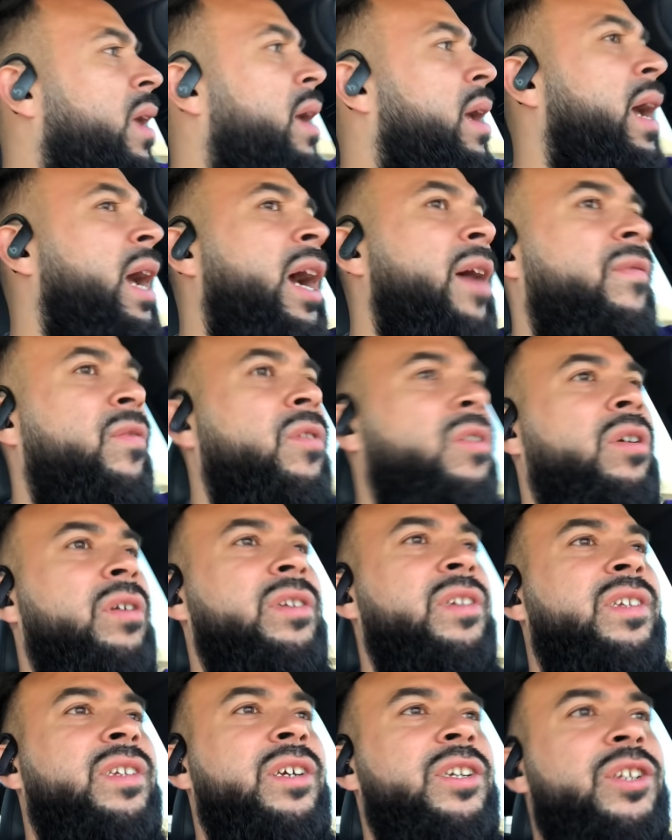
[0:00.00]
after our
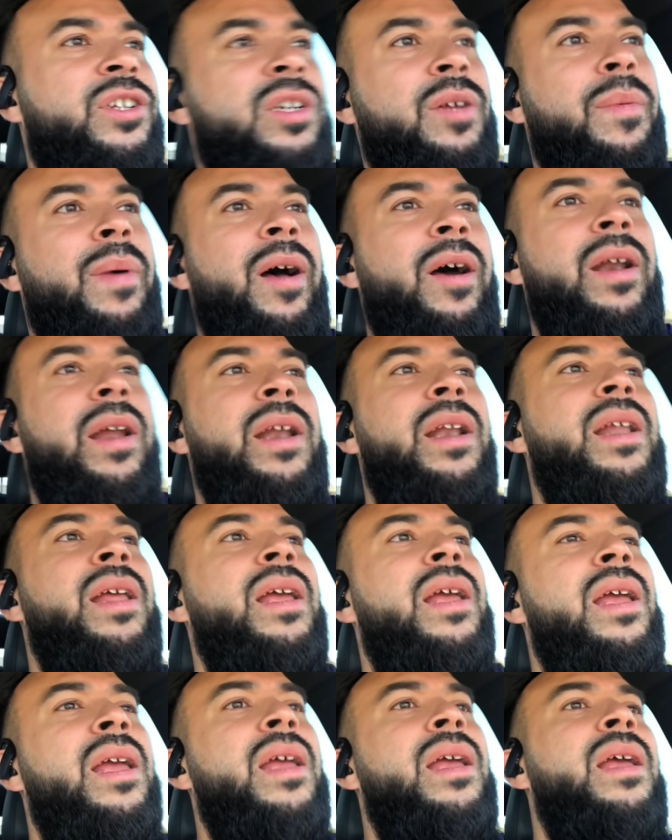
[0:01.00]
discussion about it.
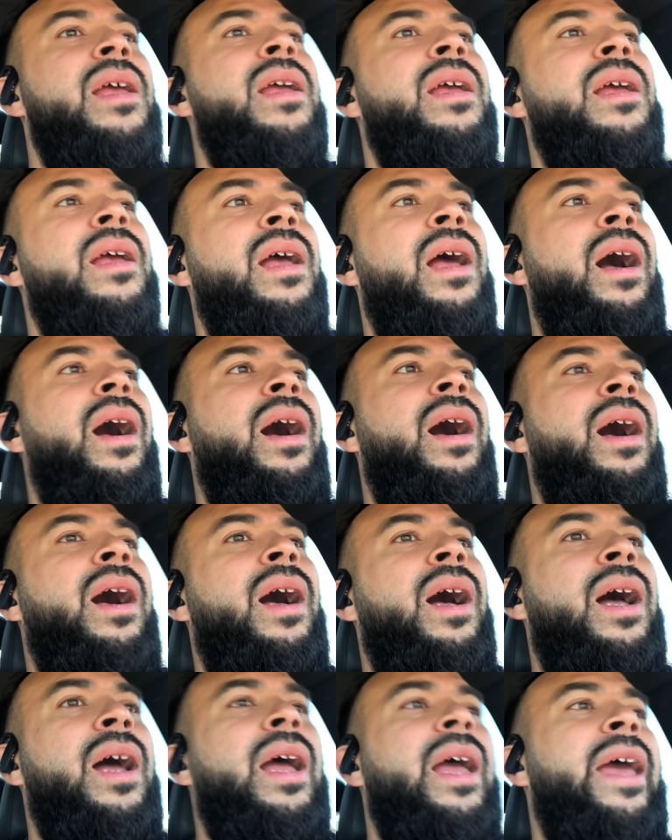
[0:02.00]

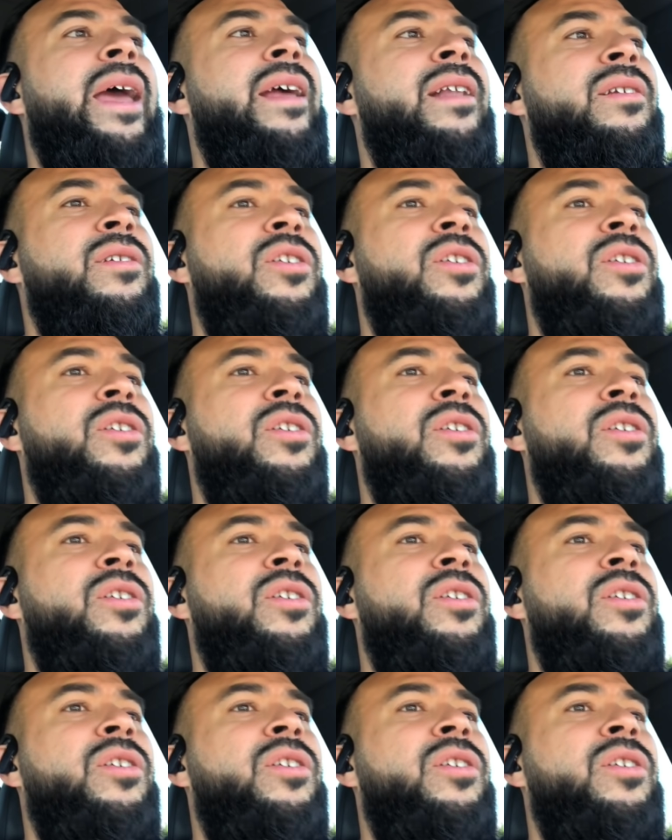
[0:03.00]
And,